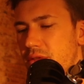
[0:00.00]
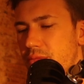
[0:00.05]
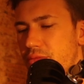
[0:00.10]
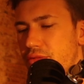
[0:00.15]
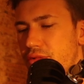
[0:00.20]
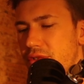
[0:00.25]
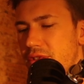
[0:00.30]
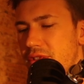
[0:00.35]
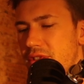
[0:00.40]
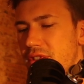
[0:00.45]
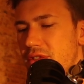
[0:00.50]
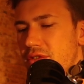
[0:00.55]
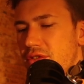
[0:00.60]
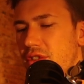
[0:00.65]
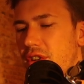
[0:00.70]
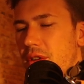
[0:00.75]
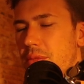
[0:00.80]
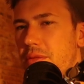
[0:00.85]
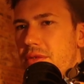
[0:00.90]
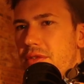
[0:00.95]
print the
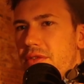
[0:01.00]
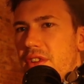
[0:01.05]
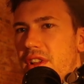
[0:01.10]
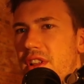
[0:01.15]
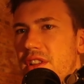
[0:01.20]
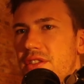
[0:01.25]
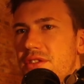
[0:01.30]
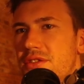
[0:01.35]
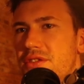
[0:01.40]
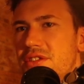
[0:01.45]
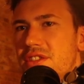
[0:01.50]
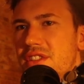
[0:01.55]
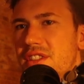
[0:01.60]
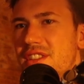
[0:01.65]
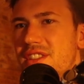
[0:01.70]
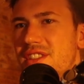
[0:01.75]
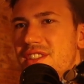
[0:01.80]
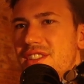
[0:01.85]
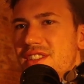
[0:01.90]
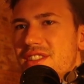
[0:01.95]
top values and
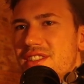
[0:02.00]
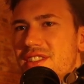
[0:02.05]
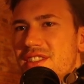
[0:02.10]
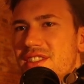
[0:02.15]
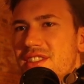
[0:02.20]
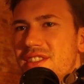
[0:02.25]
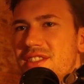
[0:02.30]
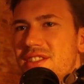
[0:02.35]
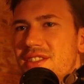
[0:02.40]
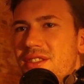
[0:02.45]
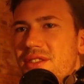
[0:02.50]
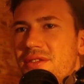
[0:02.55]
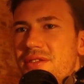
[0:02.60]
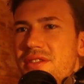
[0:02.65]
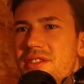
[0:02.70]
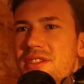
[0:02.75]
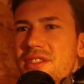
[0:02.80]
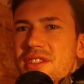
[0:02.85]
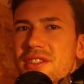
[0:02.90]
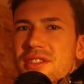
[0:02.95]
indices of
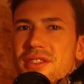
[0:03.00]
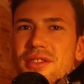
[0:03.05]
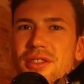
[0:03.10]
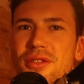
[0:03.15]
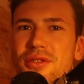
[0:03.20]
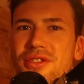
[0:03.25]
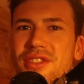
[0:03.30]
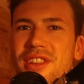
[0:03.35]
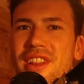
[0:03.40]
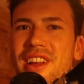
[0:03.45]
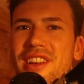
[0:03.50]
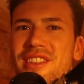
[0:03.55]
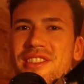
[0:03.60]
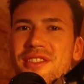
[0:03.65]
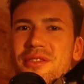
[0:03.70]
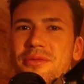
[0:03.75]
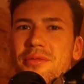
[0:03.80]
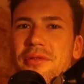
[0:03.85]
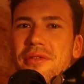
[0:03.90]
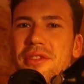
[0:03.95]
those
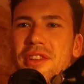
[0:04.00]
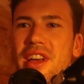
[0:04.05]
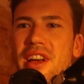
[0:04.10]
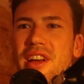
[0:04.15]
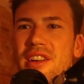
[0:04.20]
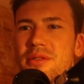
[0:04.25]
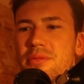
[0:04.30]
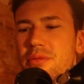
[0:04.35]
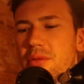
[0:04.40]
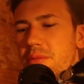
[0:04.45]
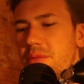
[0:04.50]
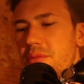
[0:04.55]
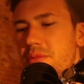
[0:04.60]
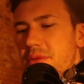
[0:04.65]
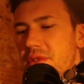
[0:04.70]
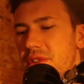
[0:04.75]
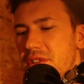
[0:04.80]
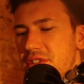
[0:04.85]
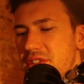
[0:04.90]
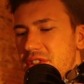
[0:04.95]
classes with the highest
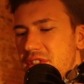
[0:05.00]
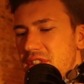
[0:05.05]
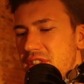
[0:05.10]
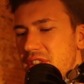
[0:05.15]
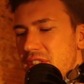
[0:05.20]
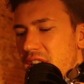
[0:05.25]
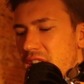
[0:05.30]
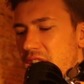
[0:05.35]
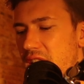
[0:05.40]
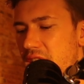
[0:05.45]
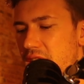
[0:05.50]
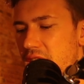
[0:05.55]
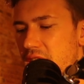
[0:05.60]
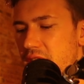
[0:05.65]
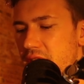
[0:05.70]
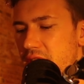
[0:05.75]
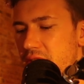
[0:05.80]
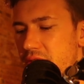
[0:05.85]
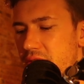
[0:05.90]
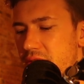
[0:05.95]
probability
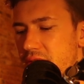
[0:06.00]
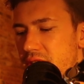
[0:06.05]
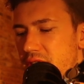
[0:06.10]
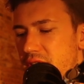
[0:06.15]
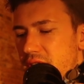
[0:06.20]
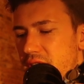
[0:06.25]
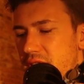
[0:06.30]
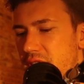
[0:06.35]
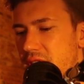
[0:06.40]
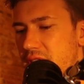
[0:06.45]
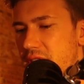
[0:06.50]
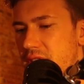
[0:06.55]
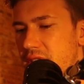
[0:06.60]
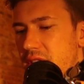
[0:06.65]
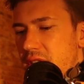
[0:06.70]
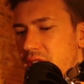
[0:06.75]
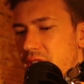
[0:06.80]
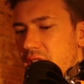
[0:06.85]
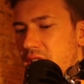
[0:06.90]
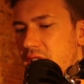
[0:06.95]
using